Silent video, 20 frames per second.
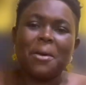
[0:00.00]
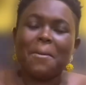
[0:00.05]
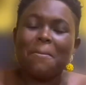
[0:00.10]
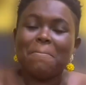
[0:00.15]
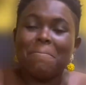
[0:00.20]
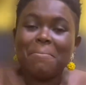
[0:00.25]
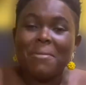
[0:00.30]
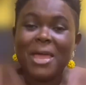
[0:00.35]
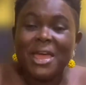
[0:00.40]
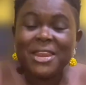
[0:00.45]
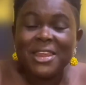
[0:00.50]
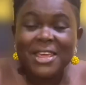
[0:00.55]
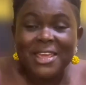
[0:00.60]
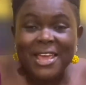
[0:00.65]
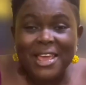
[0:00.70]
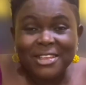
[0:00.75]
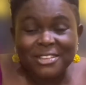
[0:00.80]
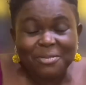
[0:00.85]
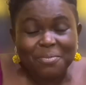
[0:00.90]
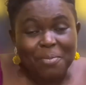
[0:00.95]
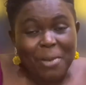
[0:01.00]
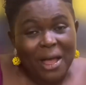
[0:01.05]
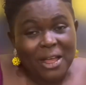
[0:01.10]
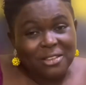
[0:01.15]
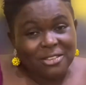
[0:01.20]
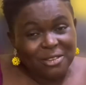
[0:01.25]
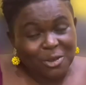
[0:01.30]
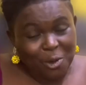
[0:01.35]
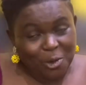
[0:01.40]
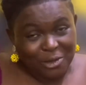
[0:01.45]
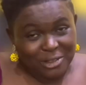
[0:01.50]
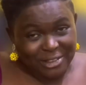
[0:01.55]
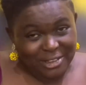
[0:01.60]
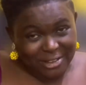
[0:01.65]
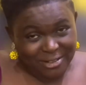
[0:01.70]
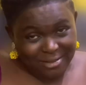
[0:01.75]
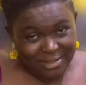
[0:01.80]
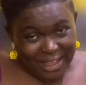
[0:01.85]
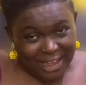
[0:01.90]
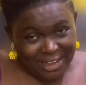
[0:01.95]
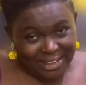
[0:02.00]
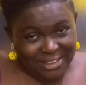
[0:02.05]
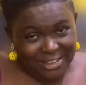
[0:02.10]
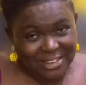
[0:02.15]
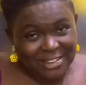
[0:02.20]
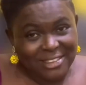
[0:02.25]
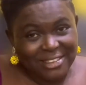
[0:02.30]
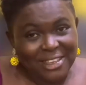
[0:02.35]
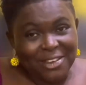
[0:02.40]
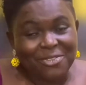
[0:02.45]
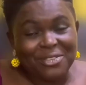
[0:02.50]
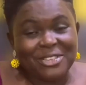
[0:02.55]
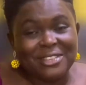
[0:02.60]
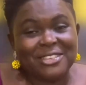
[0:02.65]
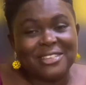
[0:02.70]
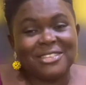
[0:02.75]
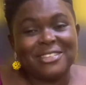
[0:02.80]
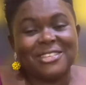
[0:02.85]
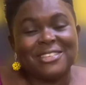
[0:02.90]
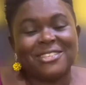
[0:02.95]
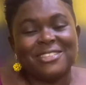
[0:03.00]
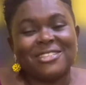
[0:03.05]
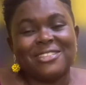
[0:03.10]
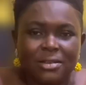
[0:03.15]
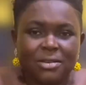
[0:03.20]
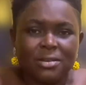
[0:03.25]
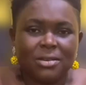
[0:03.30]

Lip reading: Many years passed until 1976.